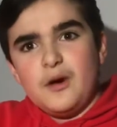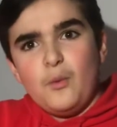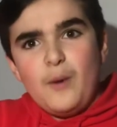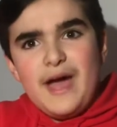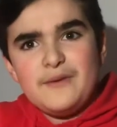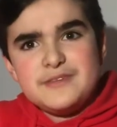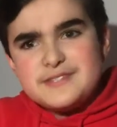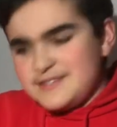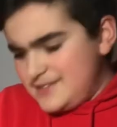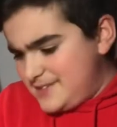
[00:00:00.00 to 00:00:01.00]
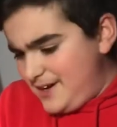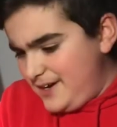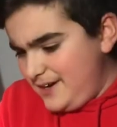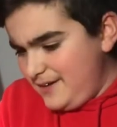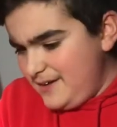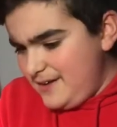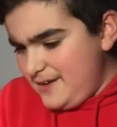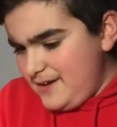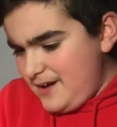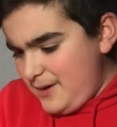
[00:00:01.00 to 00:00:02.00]
Wow, this is exciting.
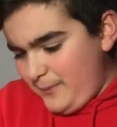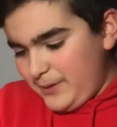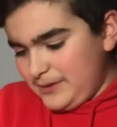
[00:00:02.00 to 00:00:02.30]
We've got